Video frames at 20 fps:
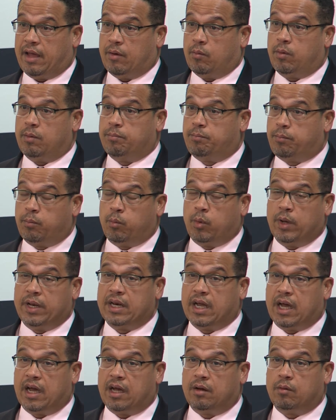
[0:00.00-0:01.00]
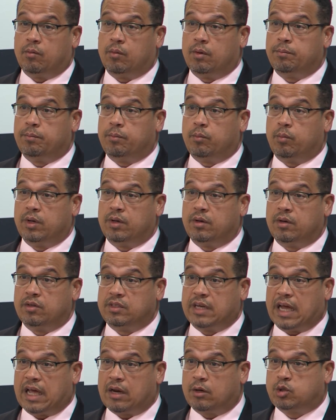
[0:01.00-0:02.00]
When
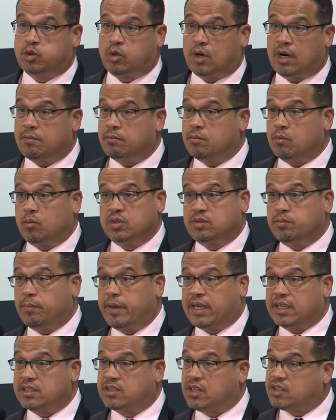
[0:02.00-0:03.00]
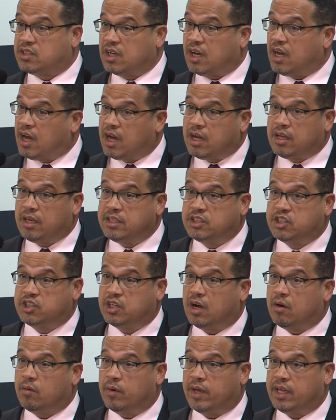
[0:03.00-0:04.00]
Donald Trump was making such an ugly
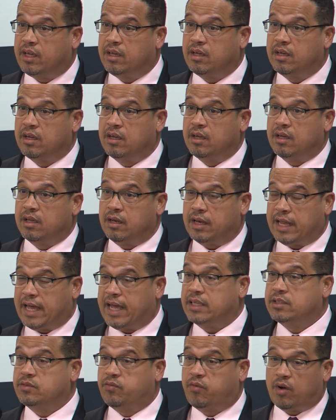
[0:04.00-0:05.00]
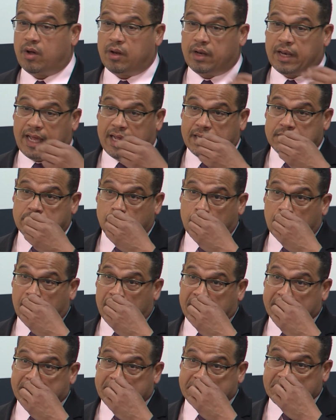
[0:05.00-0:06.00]
showing last
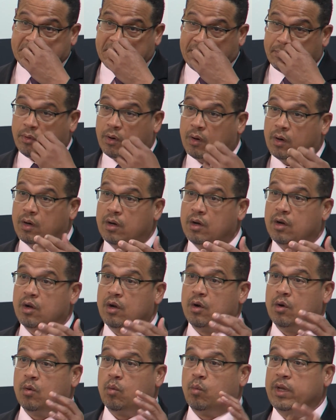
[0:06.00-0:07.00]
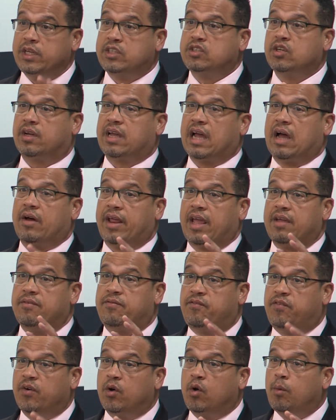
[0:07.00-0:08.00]
December, we took out a
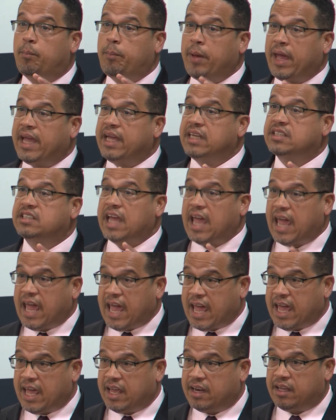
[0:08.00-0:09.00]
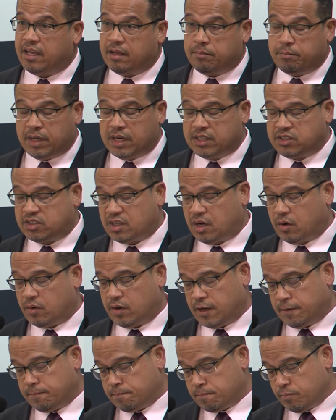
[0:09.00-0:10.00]
full-page ad in
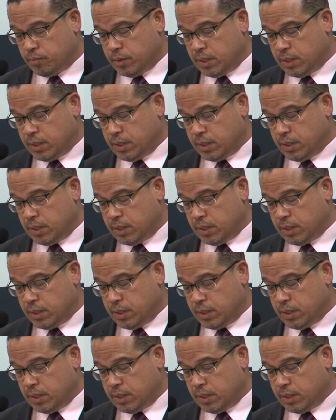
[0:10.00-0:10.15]
Minnesota